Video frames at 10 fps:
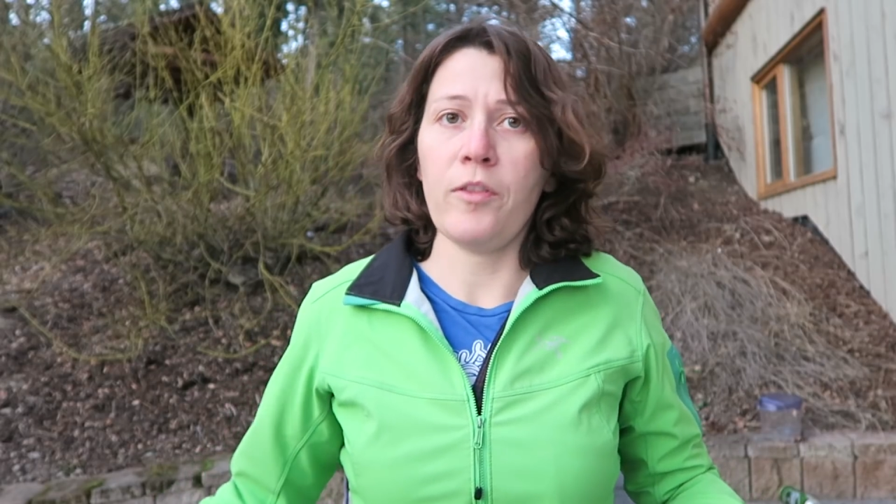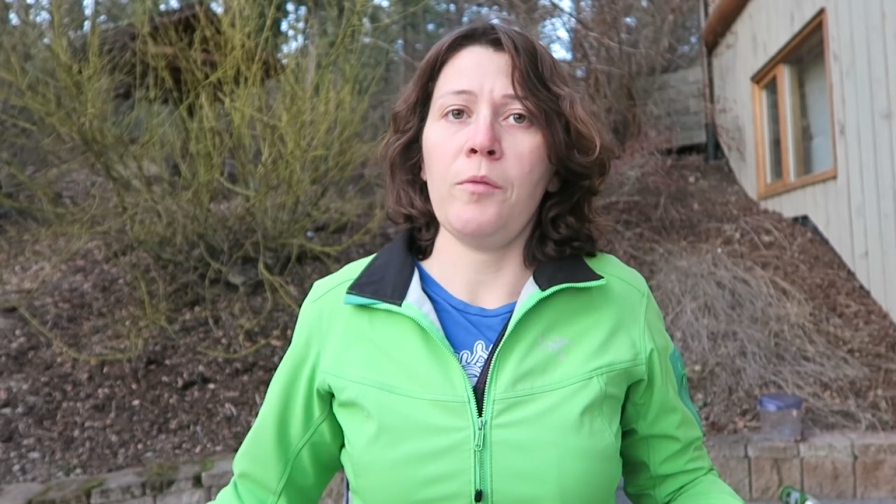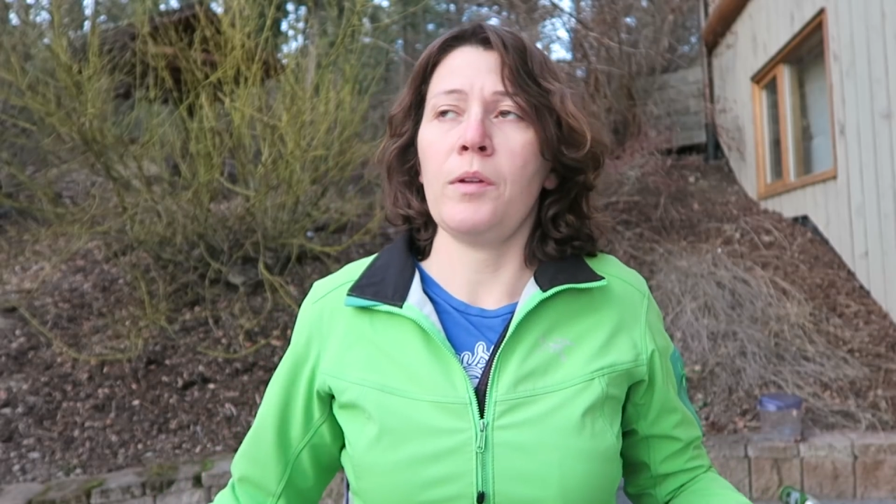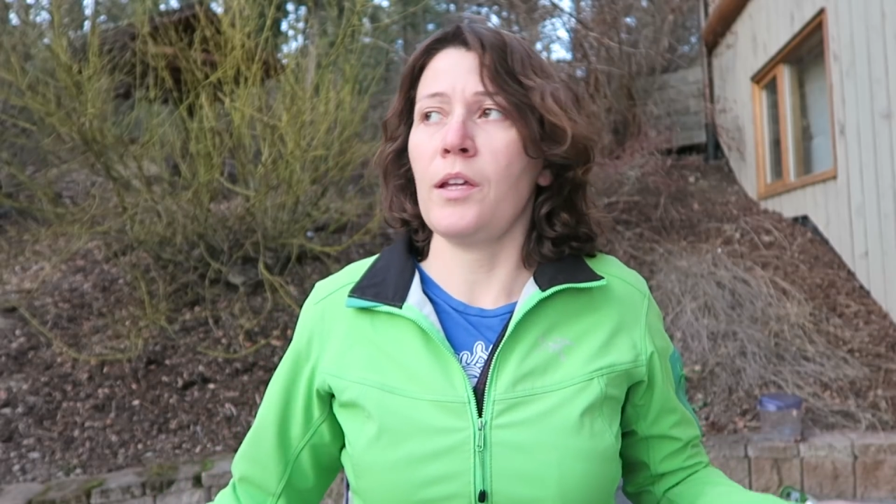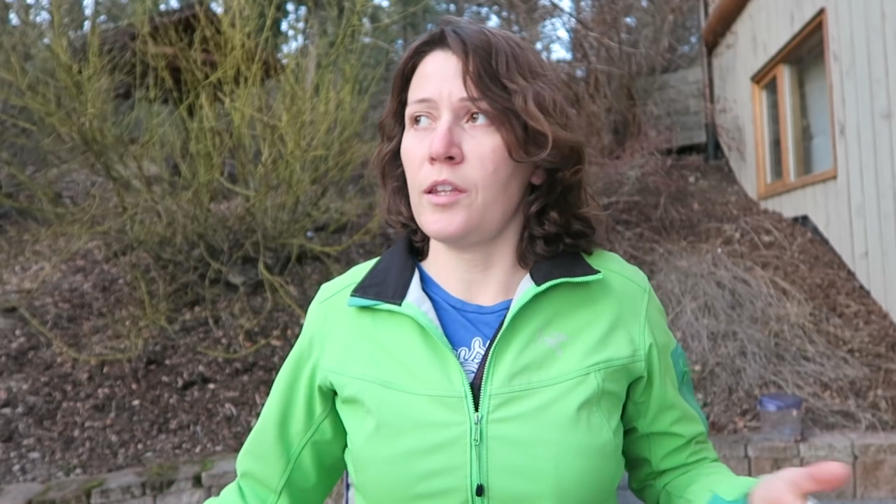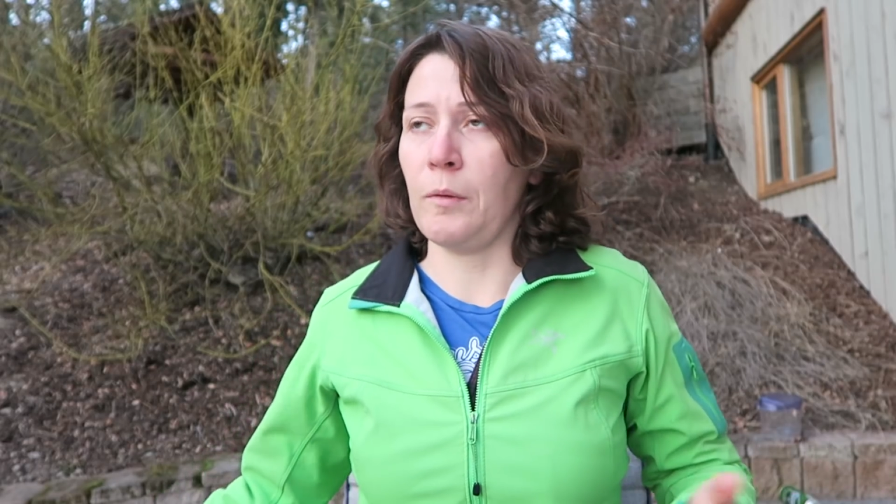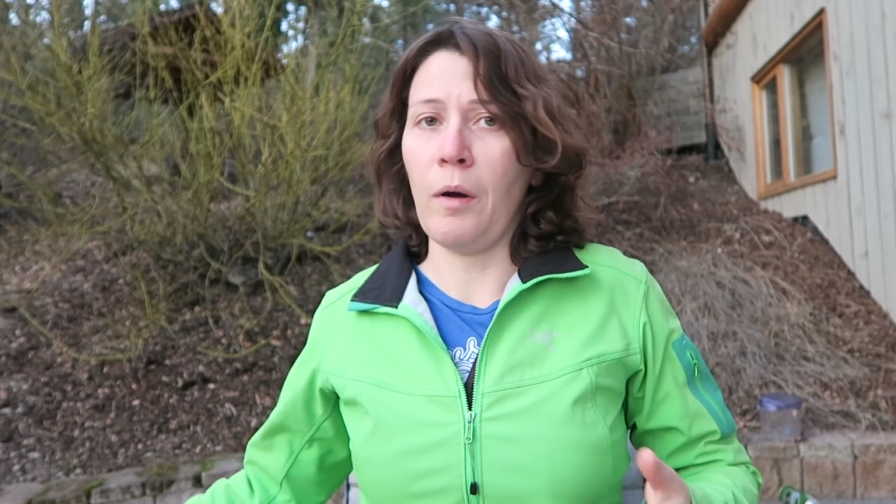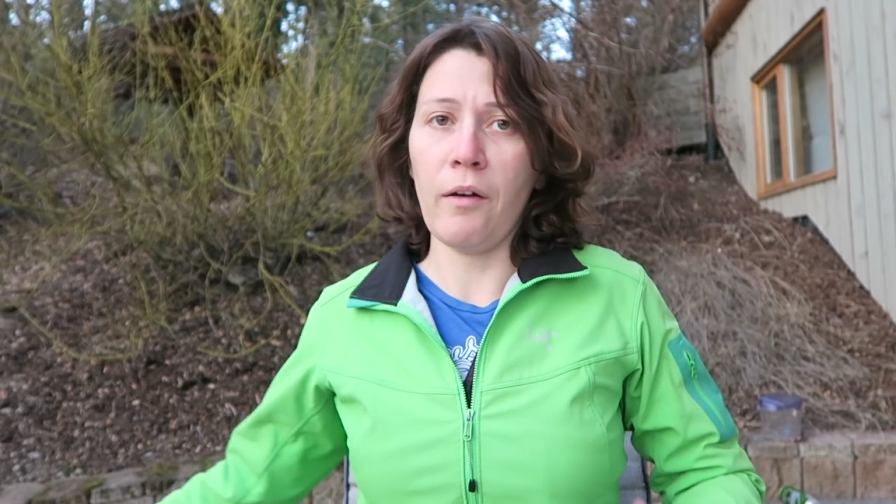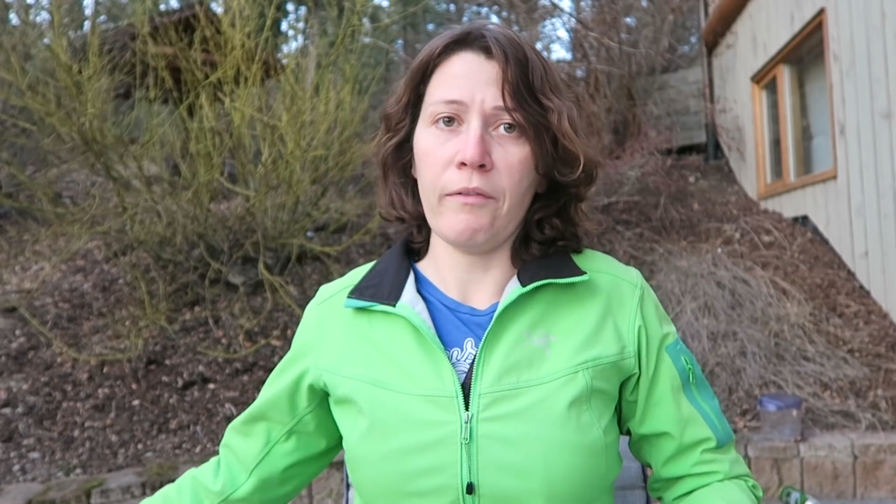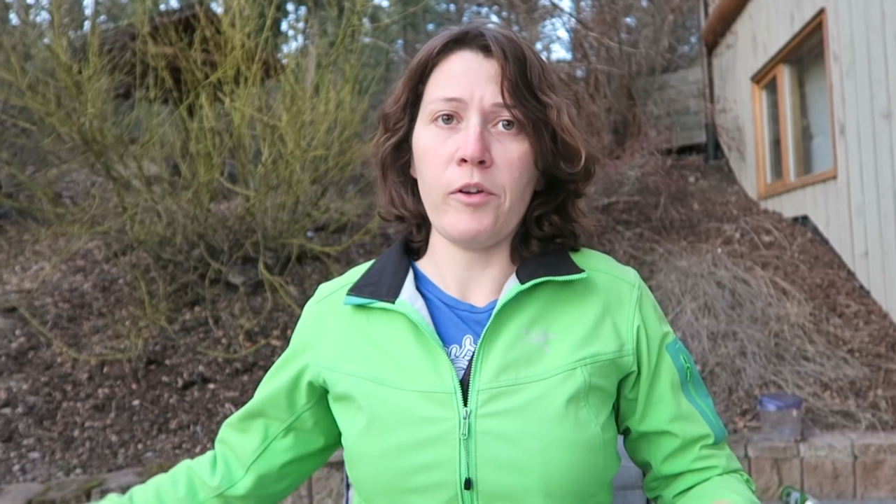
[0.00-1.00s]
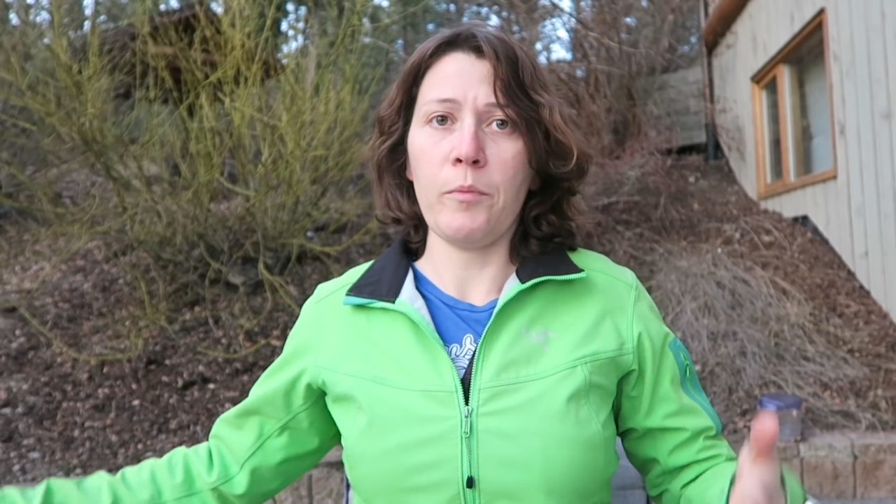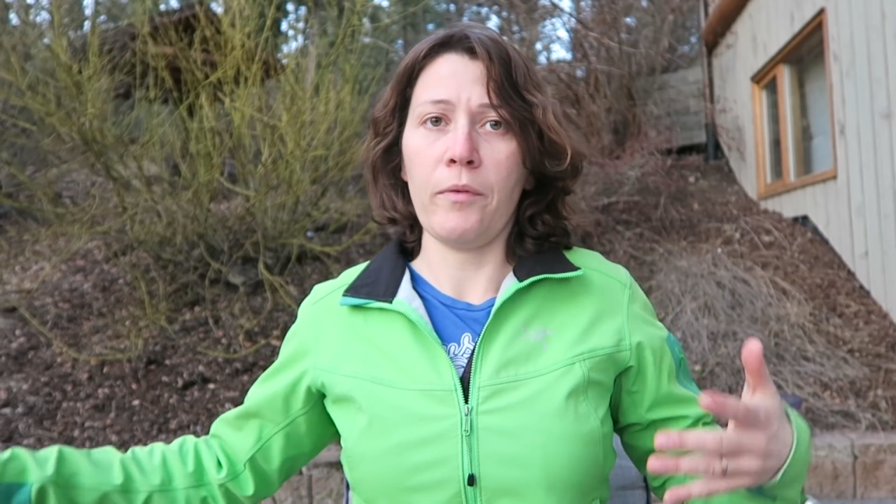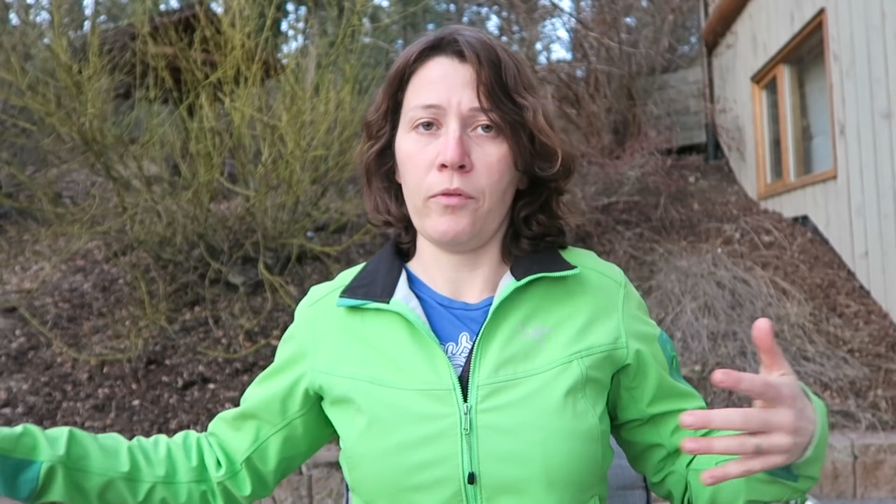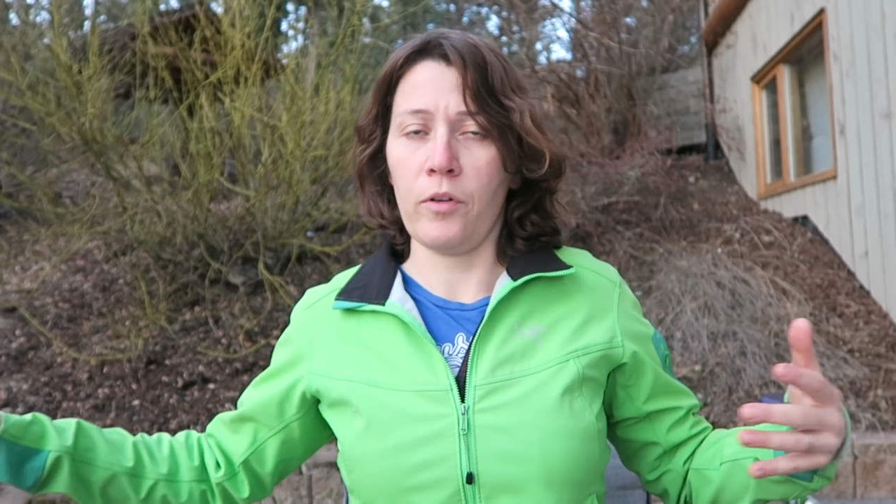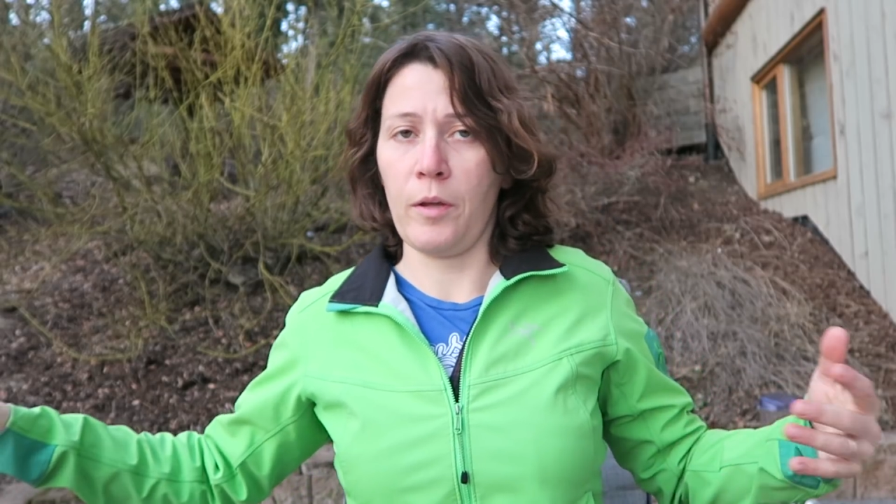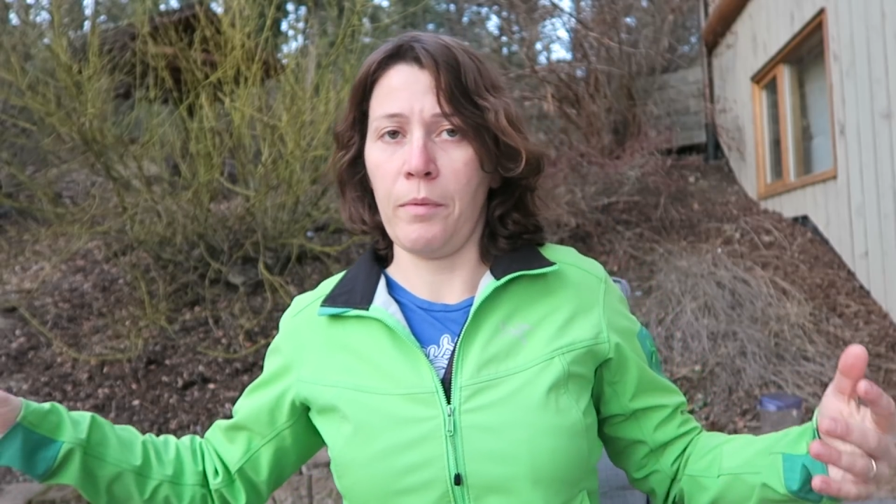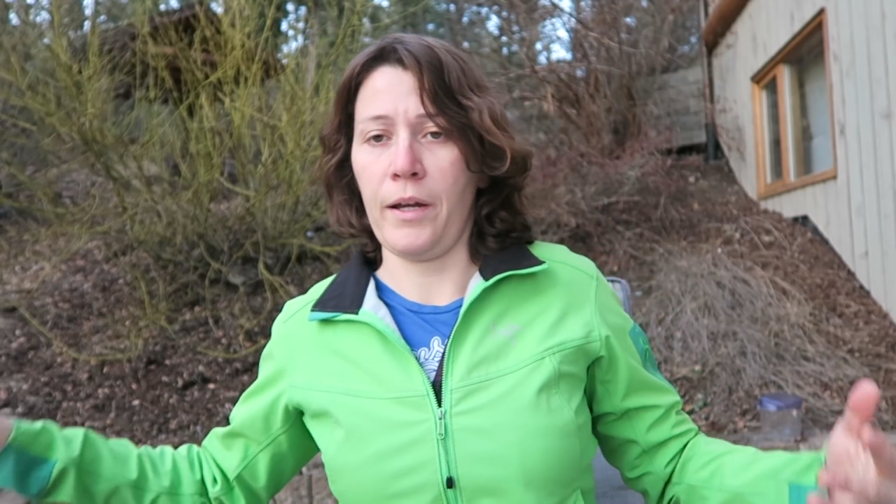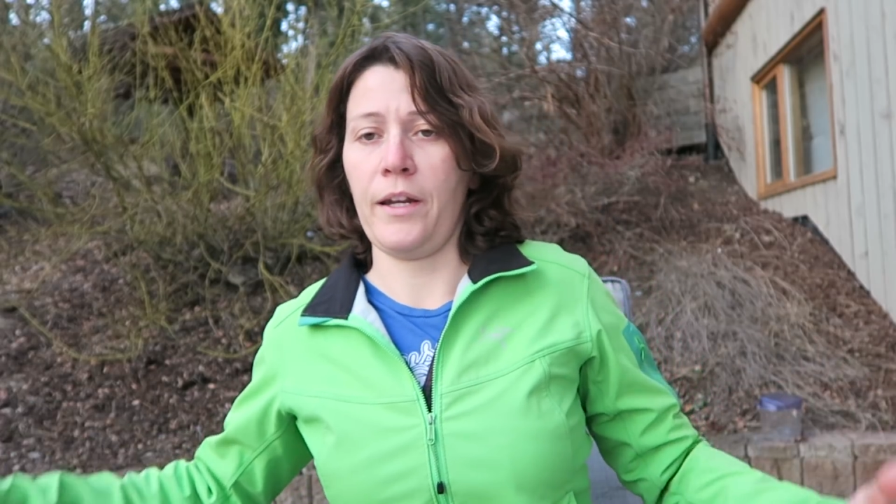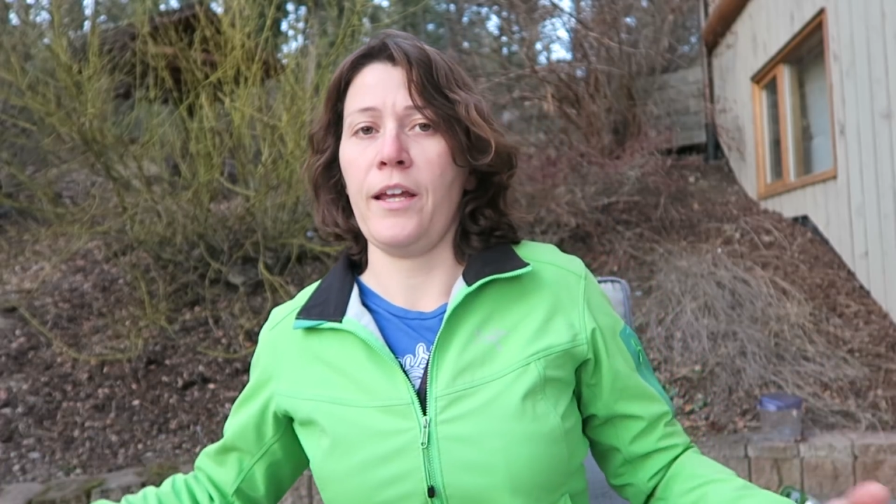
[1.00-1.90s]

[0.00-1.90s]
them and get them off of you before they bite